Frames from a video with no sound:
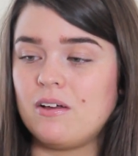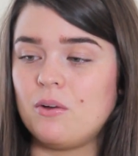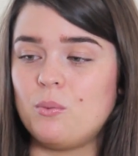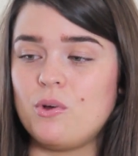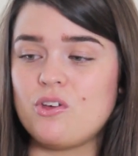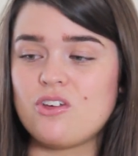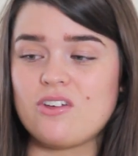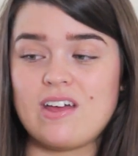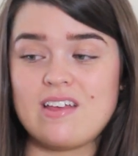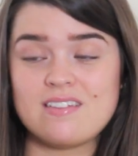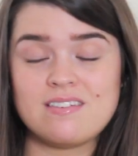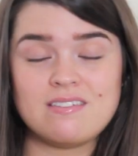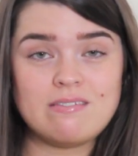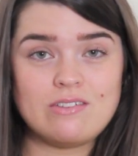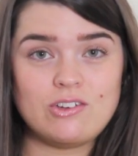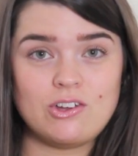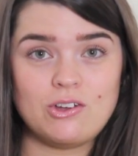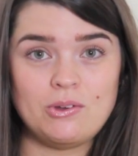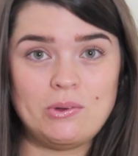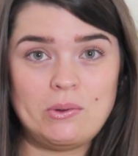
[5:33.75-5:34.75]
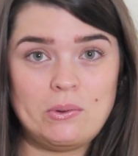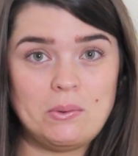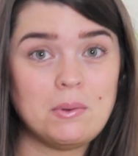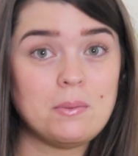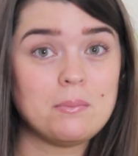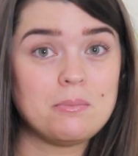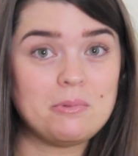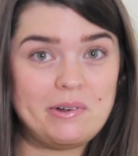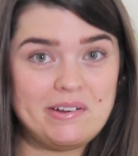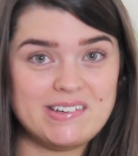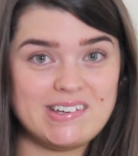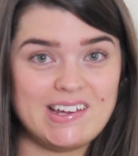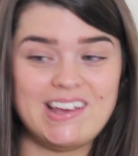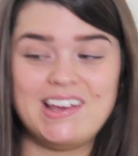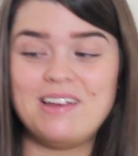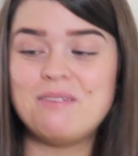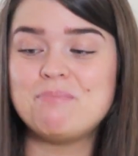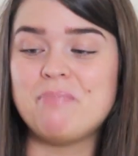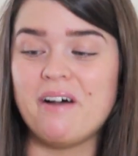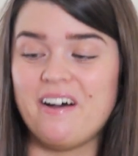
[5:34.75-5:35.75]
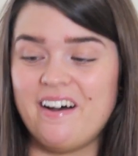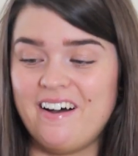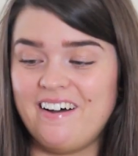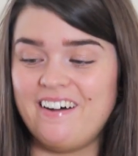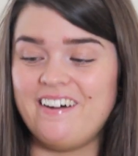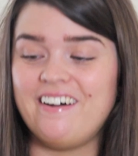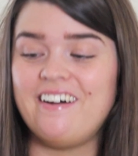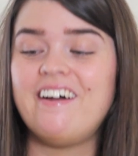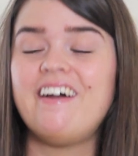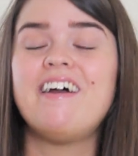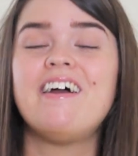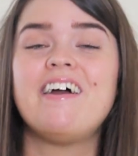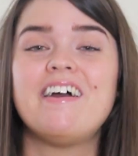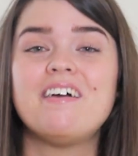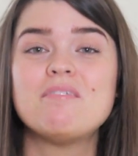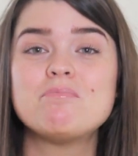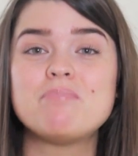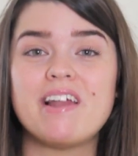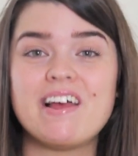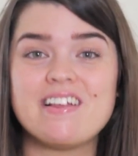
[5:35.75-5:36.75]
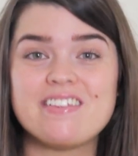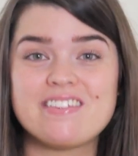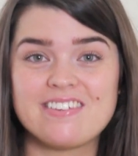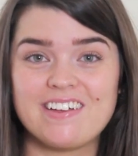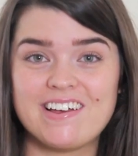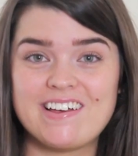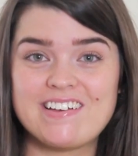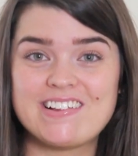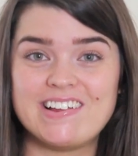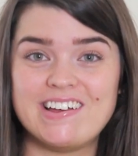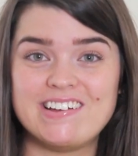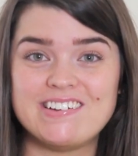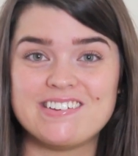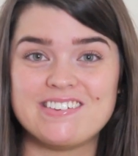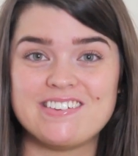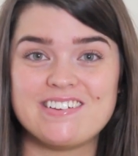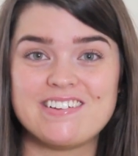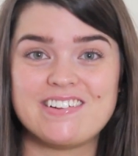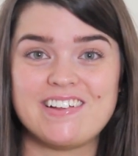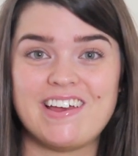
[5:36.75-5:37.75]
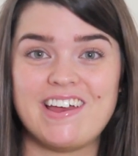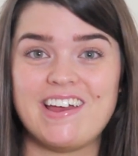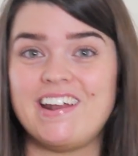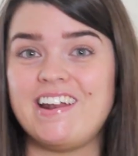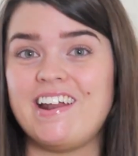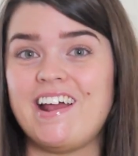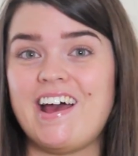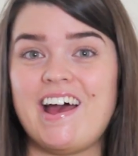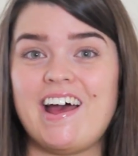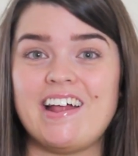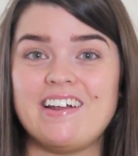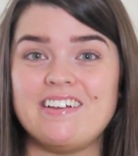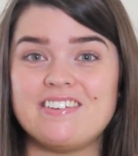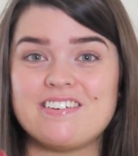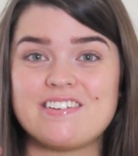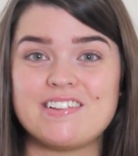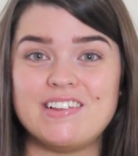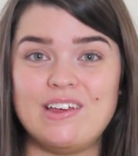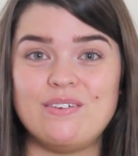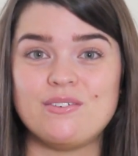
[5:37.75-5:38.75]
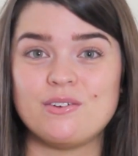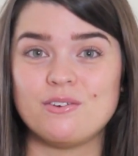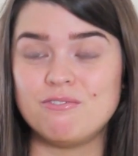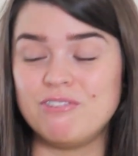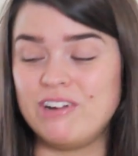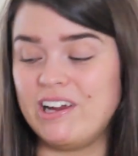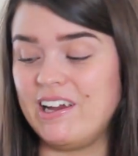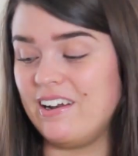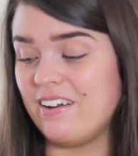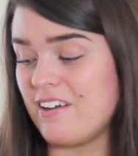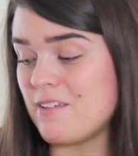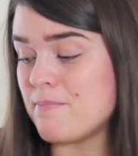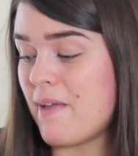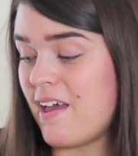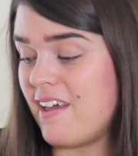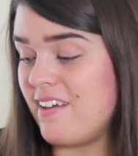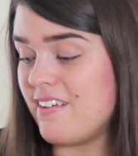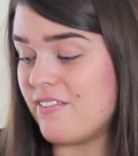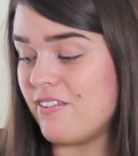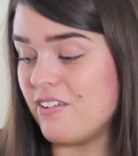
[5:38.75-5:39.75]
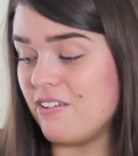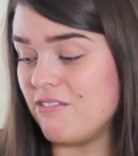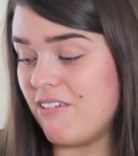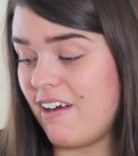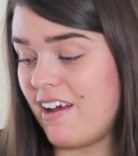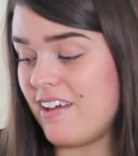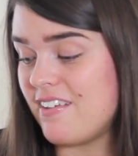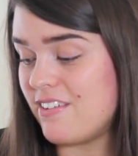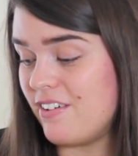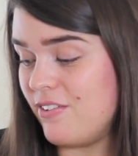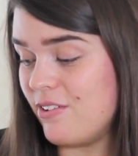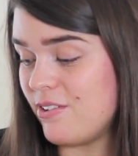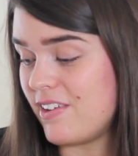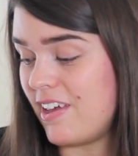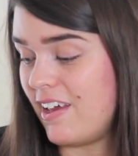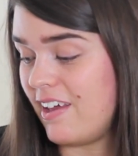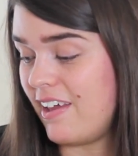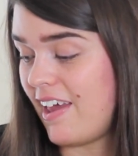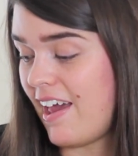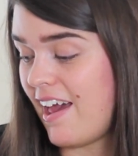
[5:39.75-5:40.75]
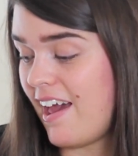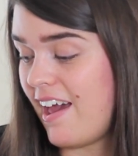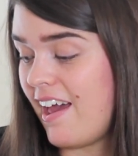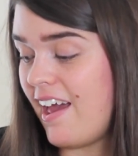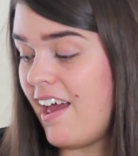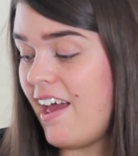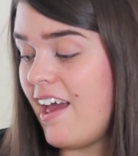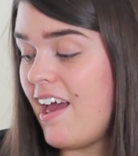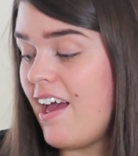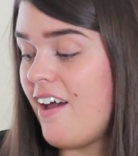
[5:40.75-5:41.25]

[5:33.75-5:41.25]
which isn't too pretty, but blends nicely into the skin and just leaves a really nice base for the rest of your skincare.